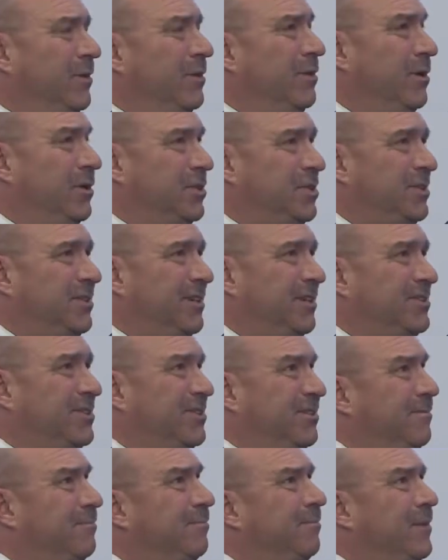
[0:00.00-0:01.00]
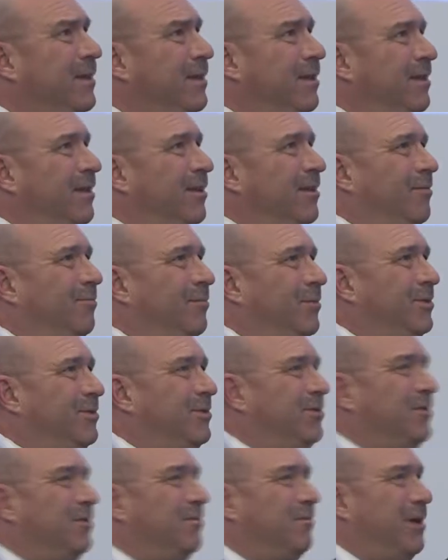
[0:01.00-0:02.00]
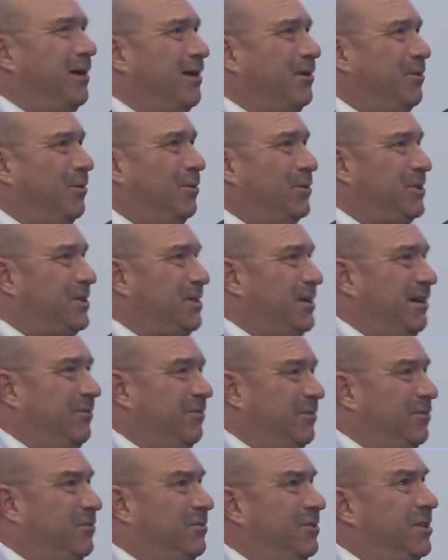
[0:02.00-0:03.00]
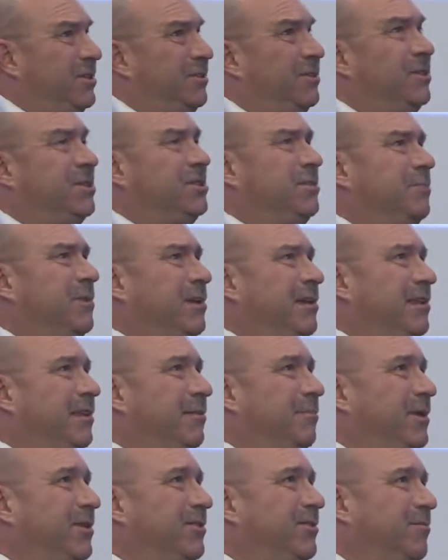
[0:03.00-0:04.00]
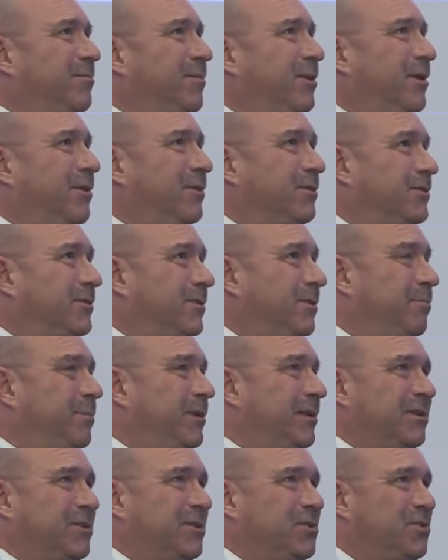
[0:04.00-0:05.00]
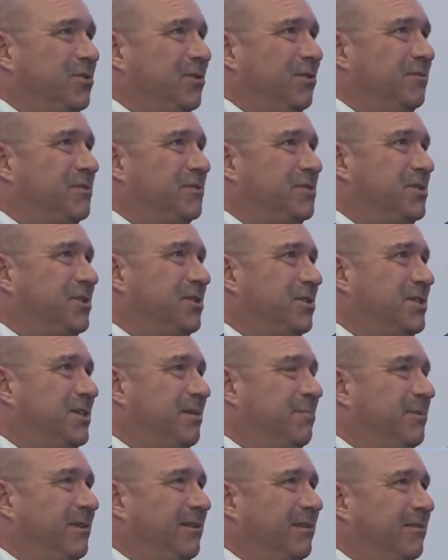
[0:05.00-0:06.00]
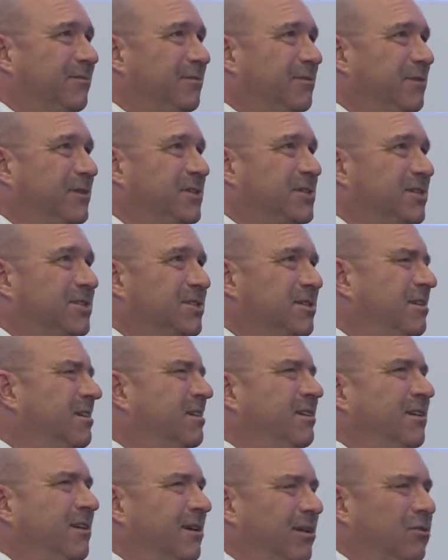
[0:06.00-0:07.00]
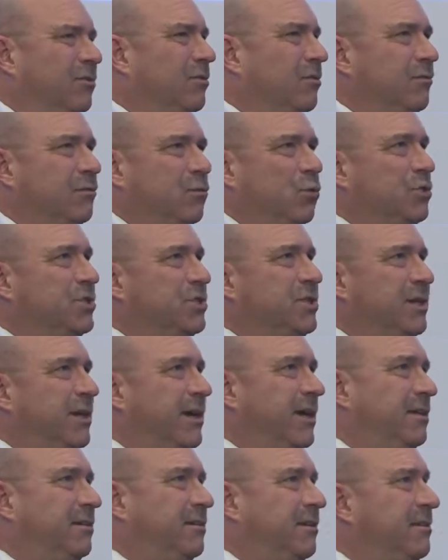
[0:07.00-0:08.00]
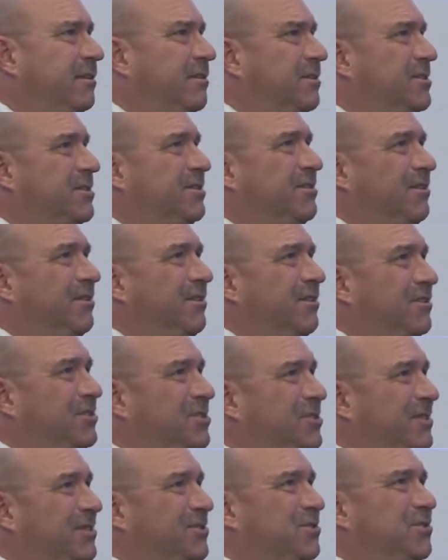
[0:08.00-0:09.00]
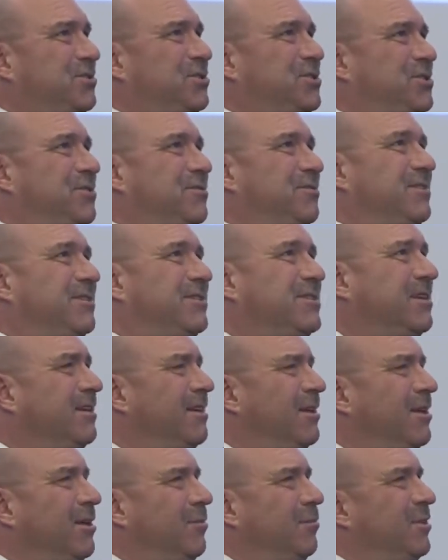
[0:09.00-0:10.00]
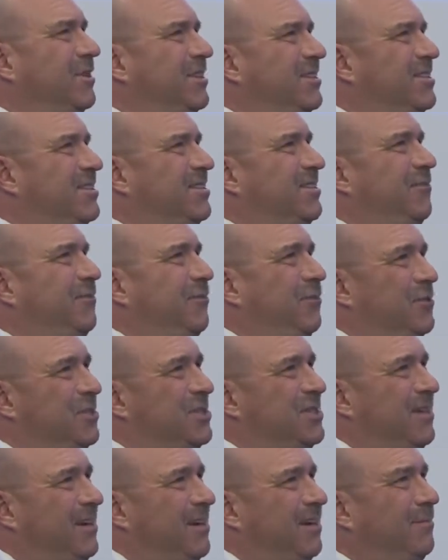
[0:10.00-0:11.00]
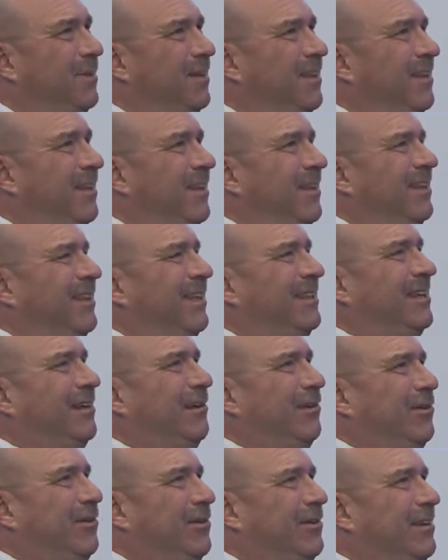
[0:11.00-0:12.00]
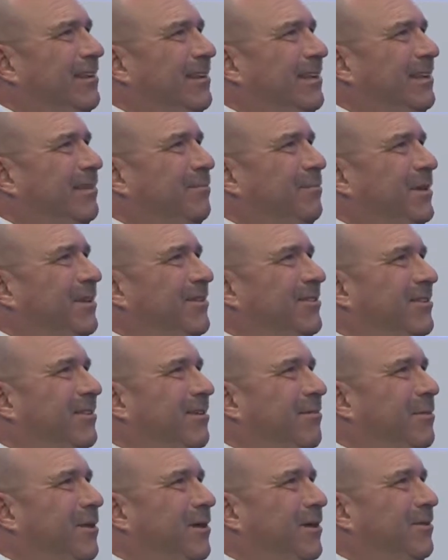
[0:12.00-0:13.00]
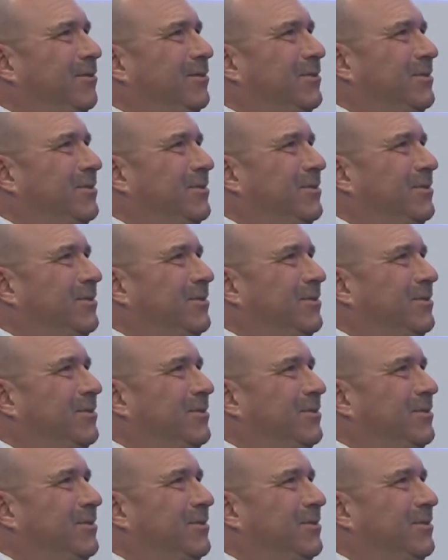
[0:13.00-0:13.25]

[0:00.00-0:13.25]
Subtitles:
architecture. But during my courses, I teach them a little bit about building services and building physics. And of course, they hate it as architectural students. But this is the first time that they learn a little bit about